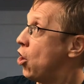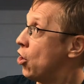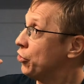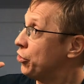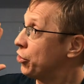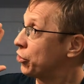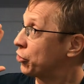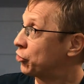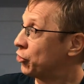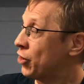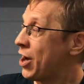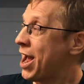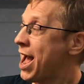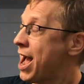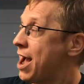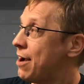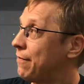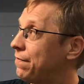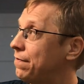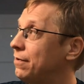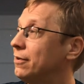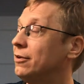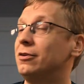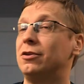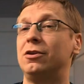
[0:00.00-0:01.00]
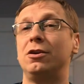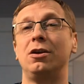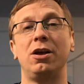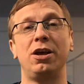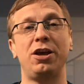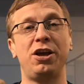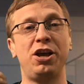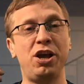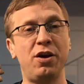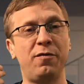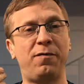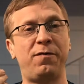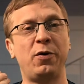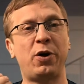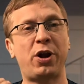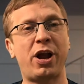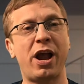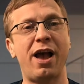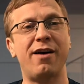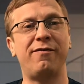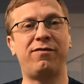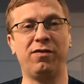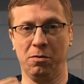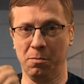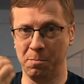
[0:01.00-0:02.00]
on the graph, if we
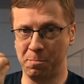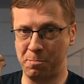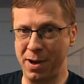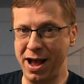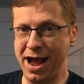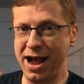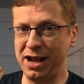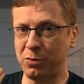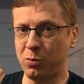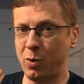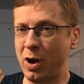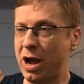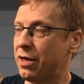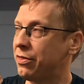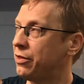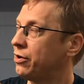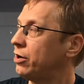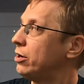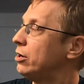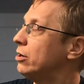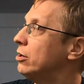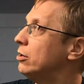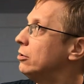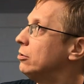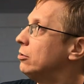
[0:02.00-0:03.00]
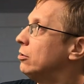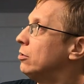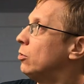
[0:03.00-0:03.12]
have bad weather,